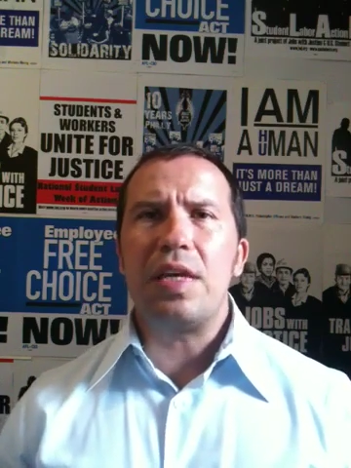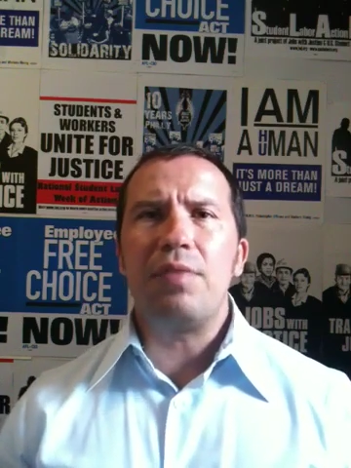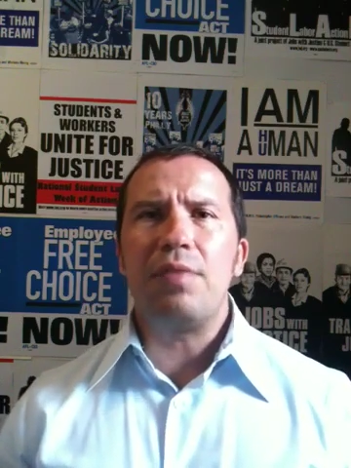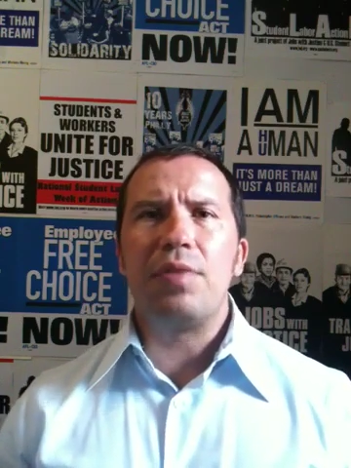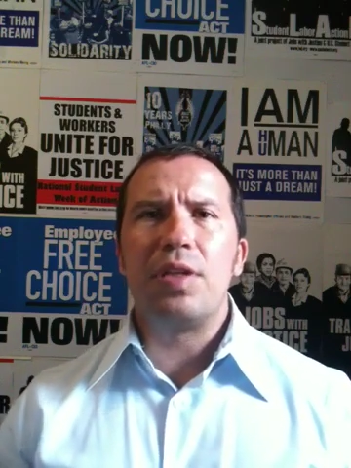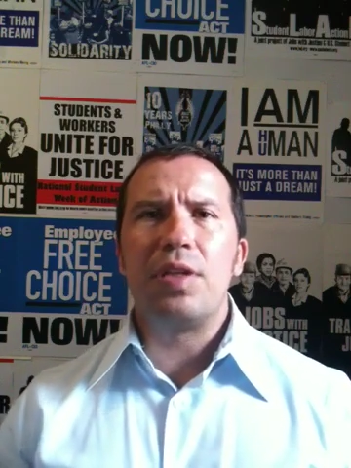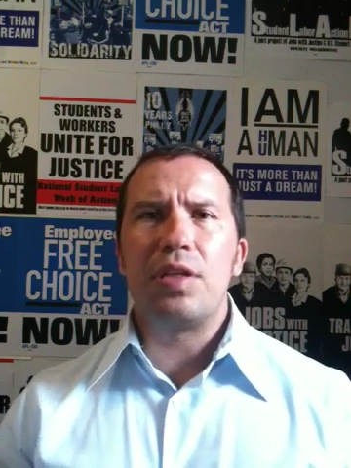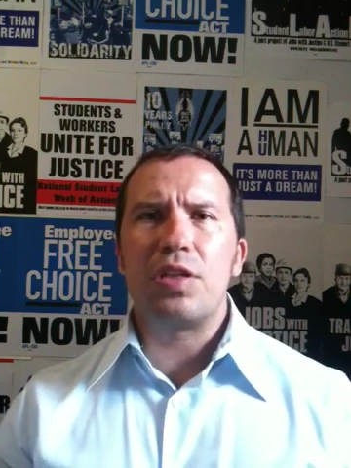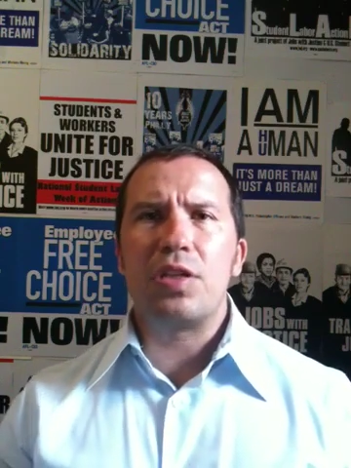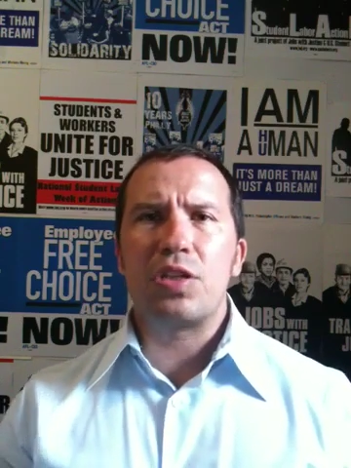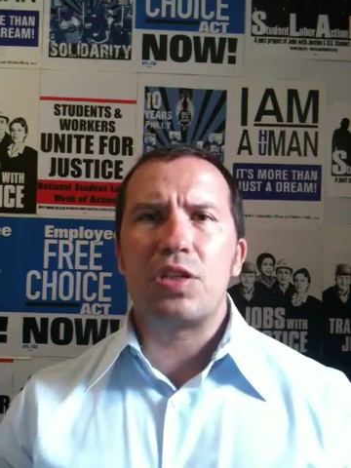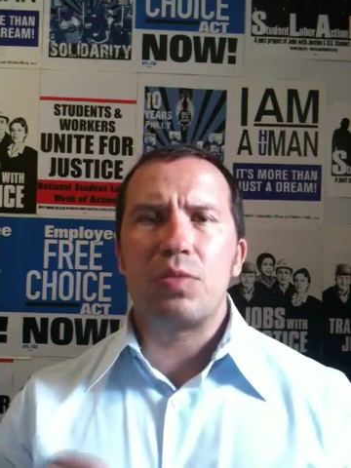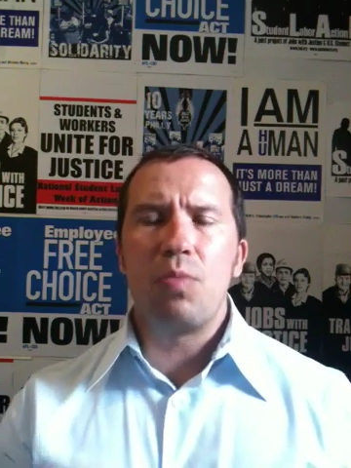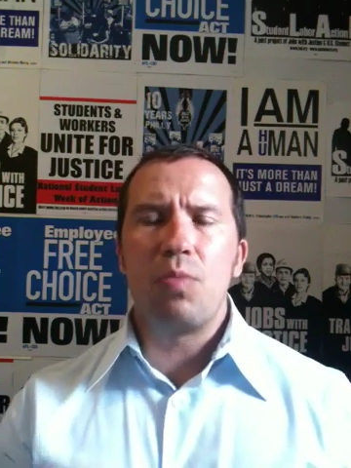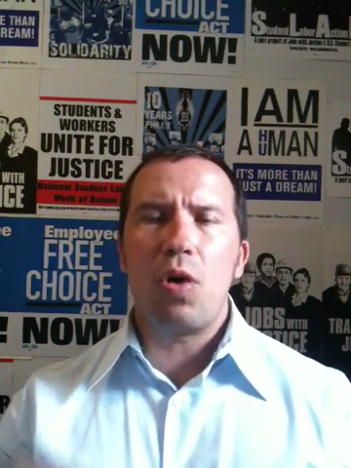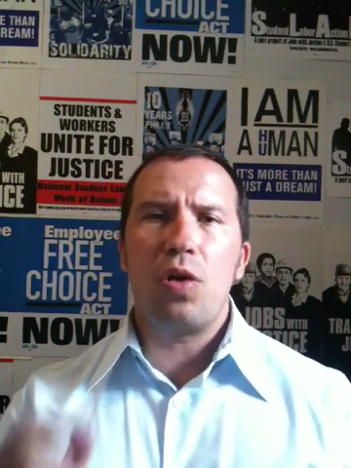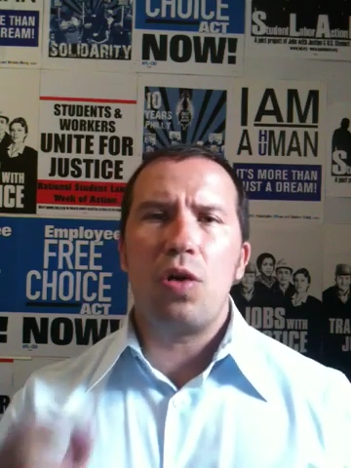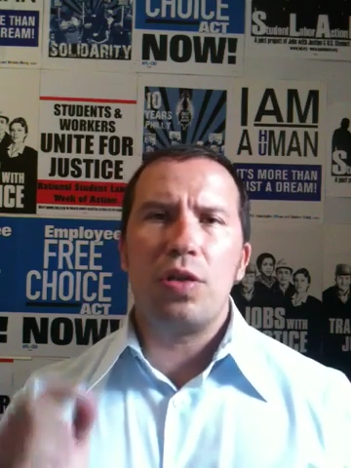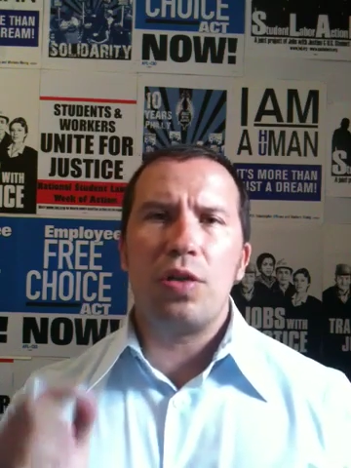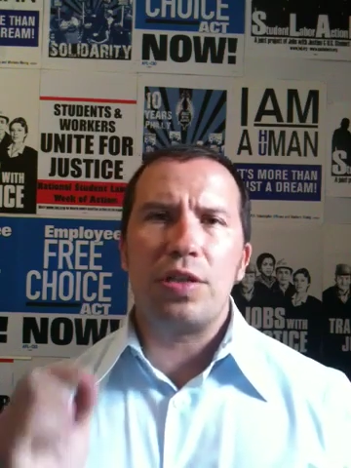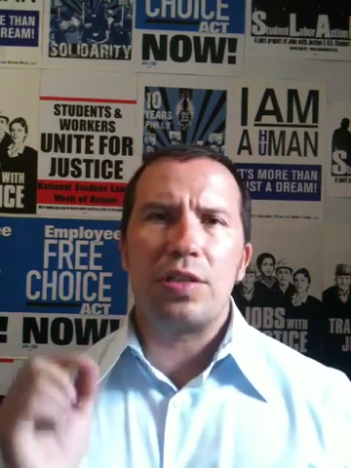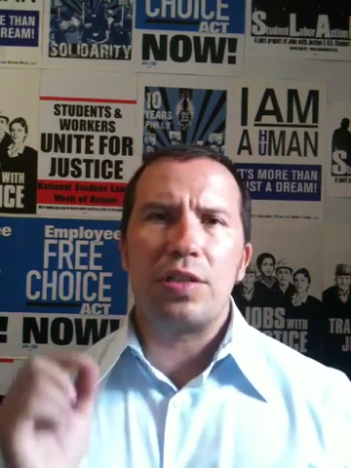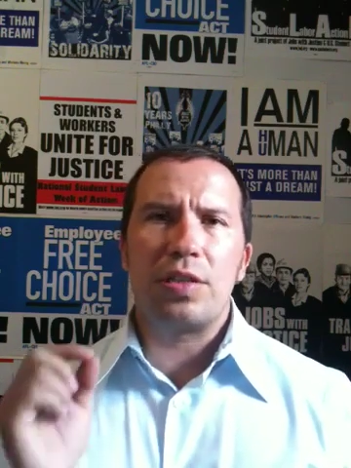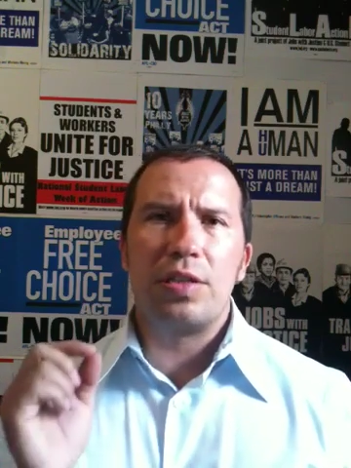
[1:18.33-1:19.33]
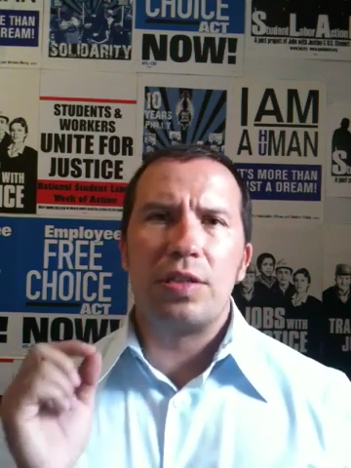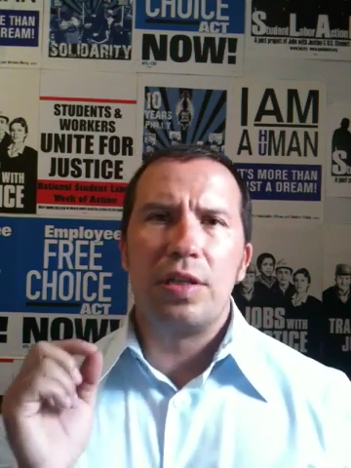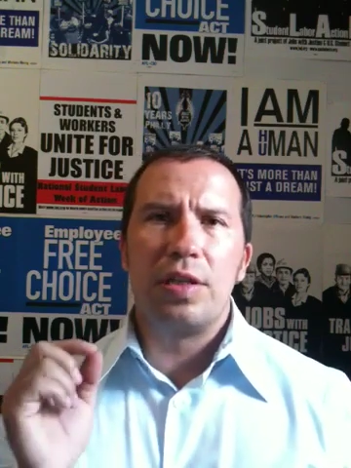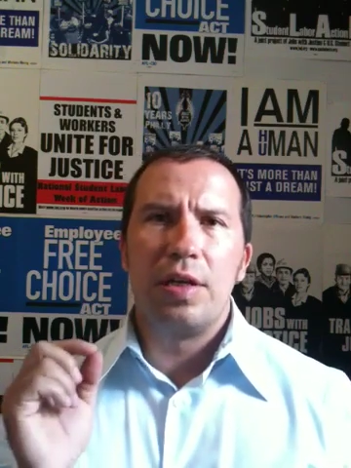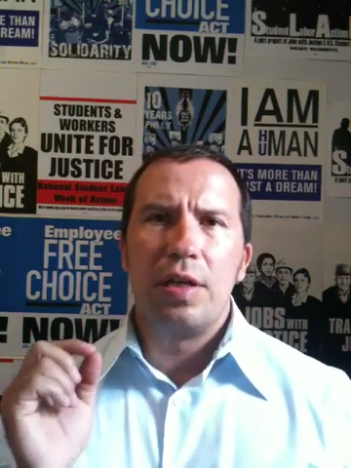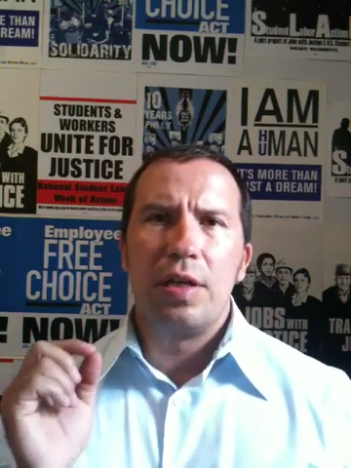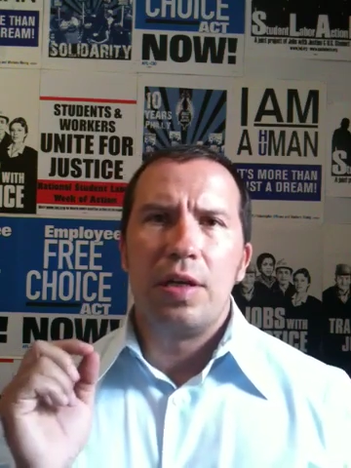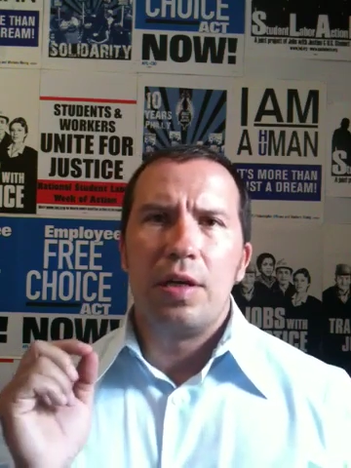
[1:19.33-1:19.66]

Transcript: even the smallest